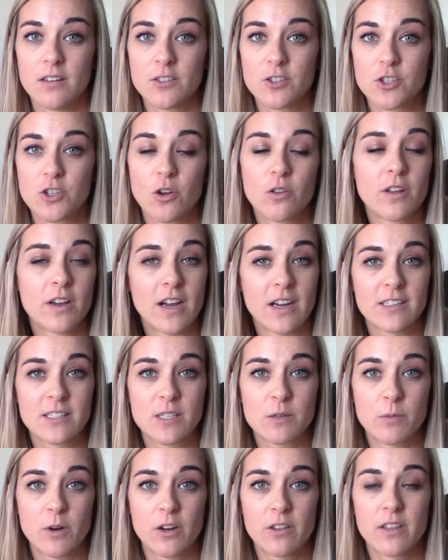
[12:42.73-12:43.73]
show the
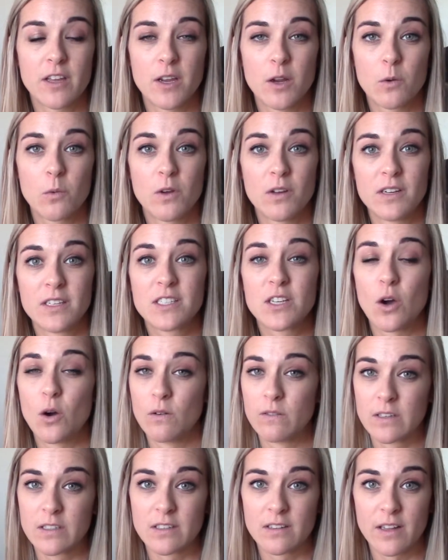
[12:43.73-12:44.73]
customer that you're willing to
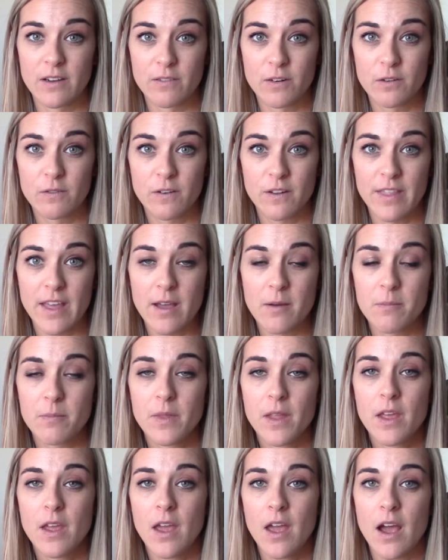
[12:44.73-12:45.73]
over deliver for them,